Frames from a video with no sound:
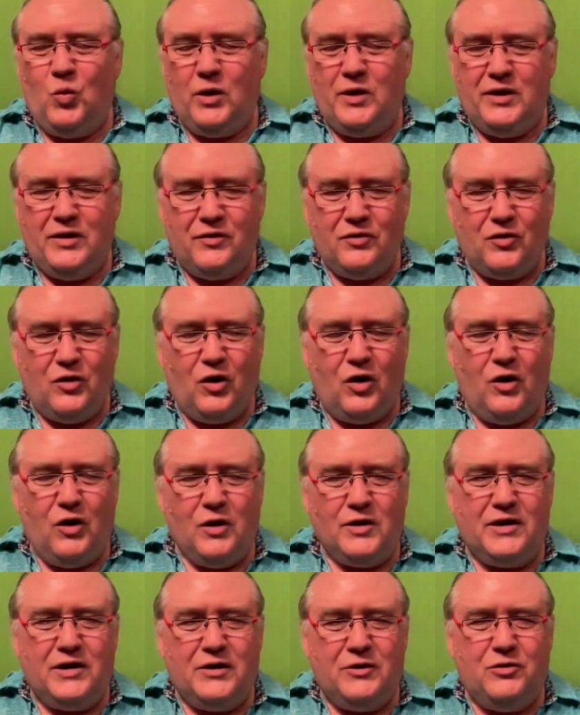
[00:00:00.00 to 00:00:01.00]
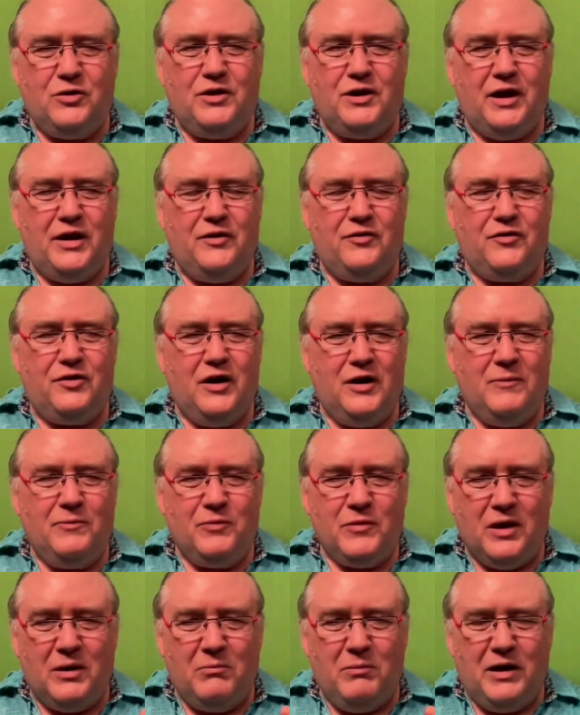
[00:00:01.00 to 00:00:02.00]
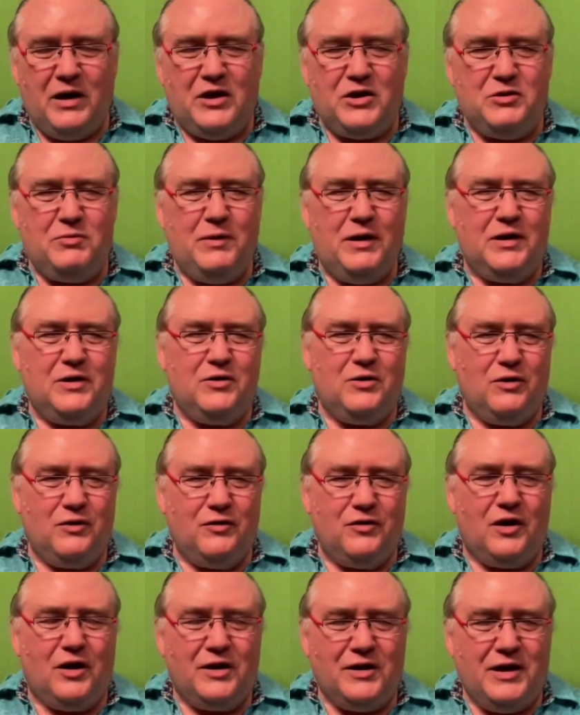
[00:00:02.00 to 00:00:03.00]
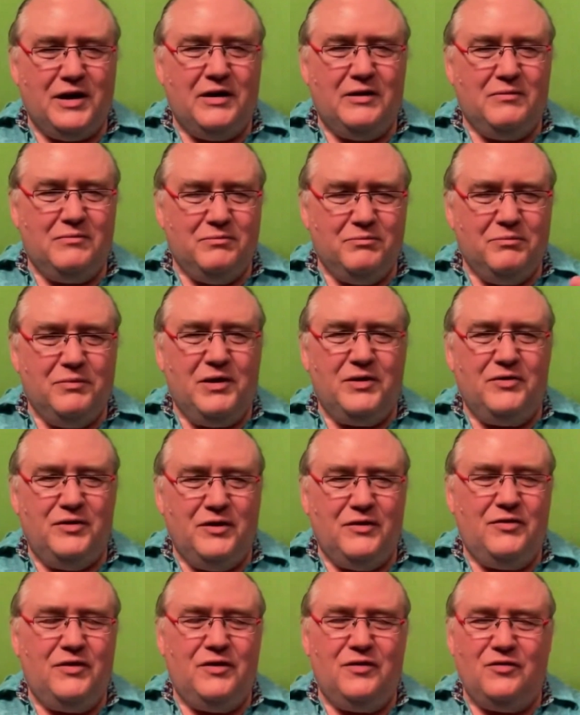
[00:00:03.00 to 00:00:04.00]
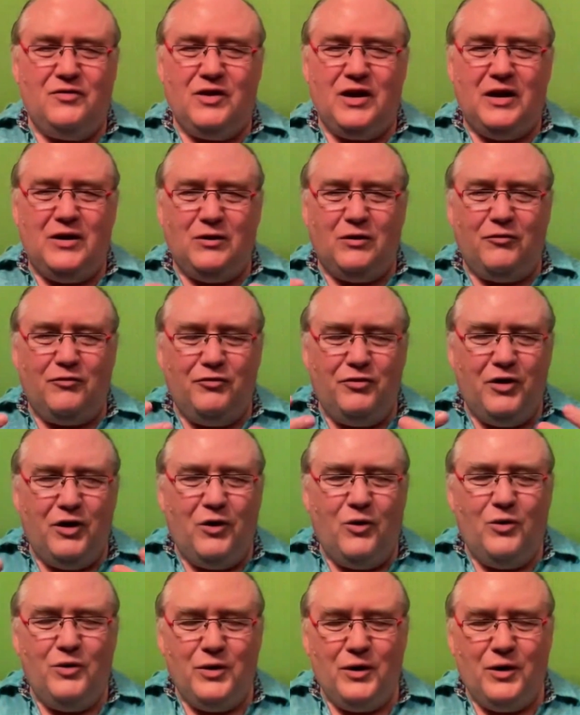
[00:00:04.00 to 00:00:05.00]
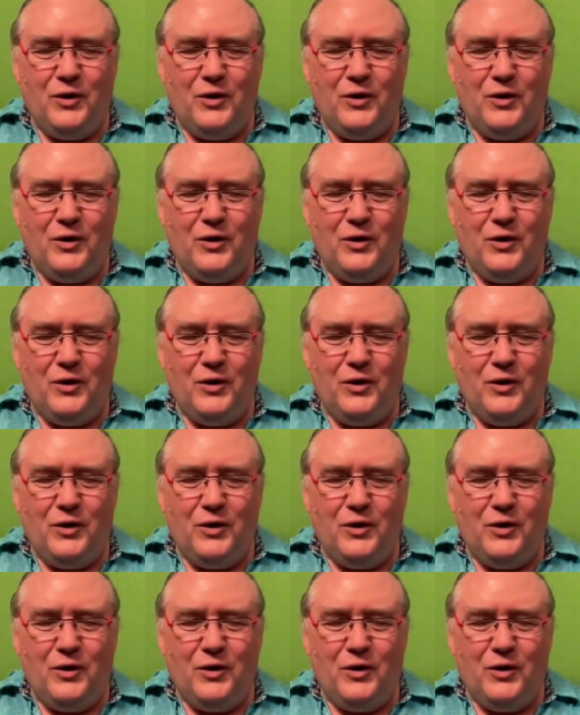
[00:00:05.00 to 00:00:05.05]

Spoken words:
what is called in today's management consulting businesses state of flow,